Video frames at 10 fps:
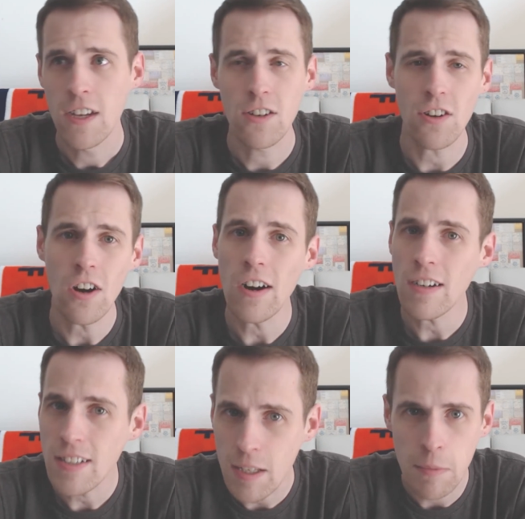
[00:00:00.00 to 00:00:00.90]
you're
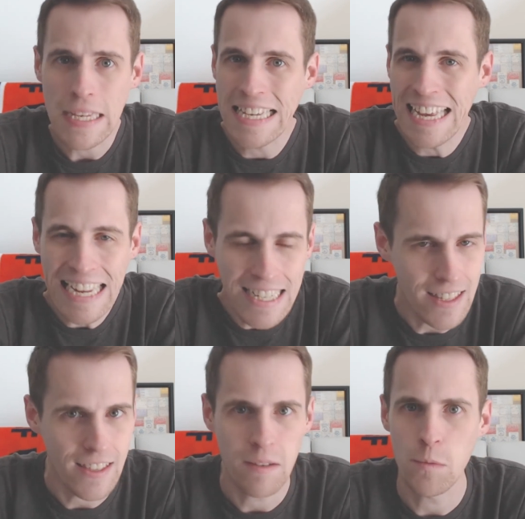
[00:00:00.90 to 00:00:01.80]
hardly being
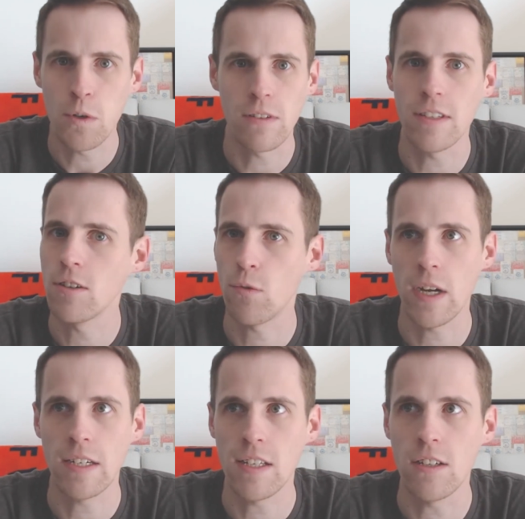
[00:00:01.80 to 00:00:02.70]
anything more than
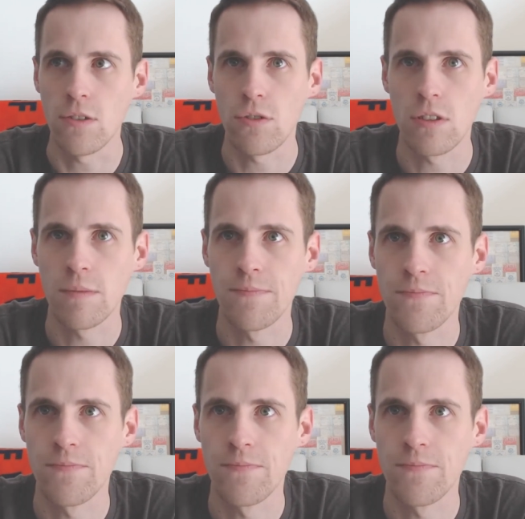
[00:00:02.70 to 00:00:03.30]
grandiose.